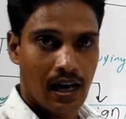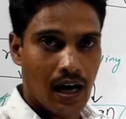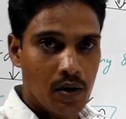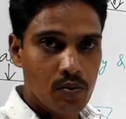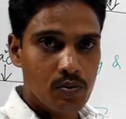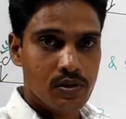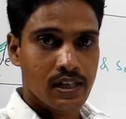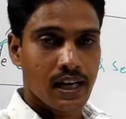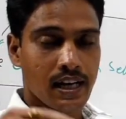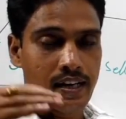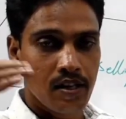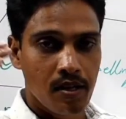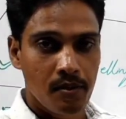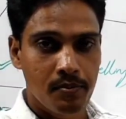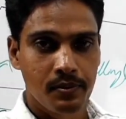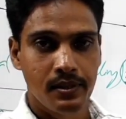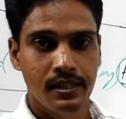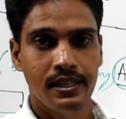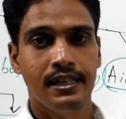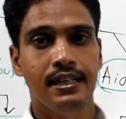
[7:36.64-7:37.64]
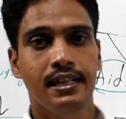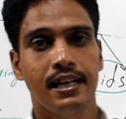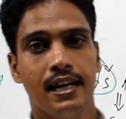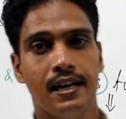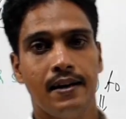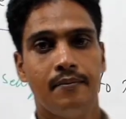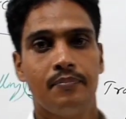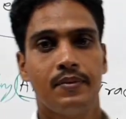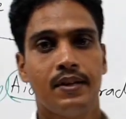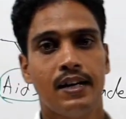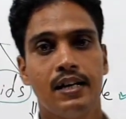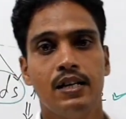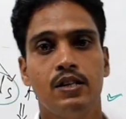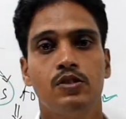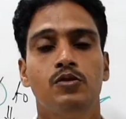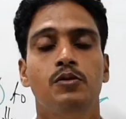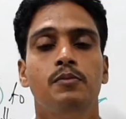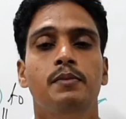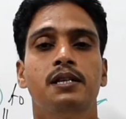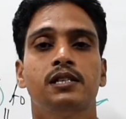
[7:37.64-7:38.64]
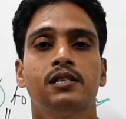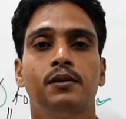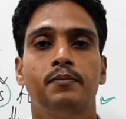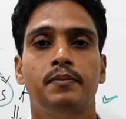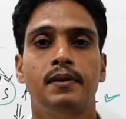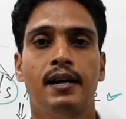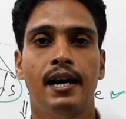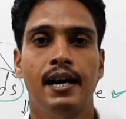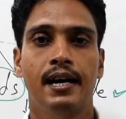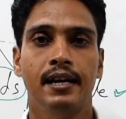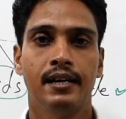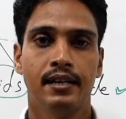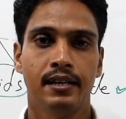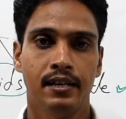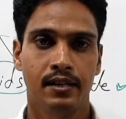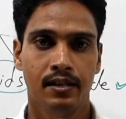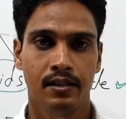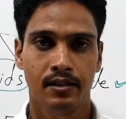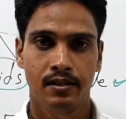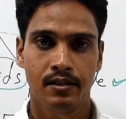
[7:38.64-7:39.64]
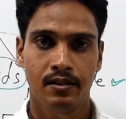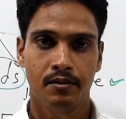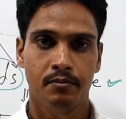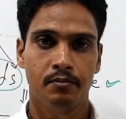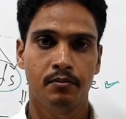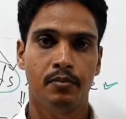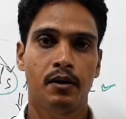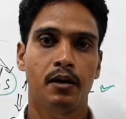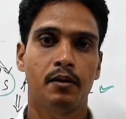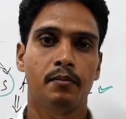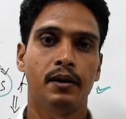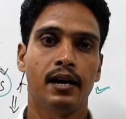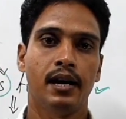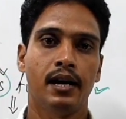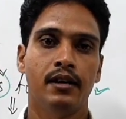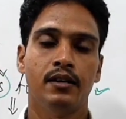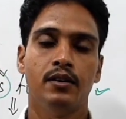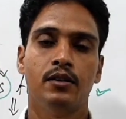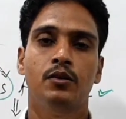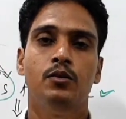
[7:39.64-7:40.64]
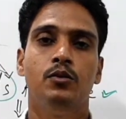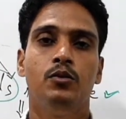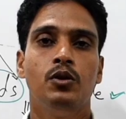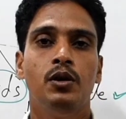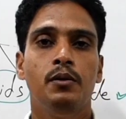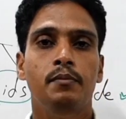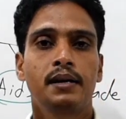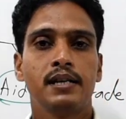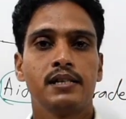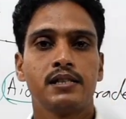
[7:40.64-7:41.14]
outside of India. That is, we may supply Burma, we may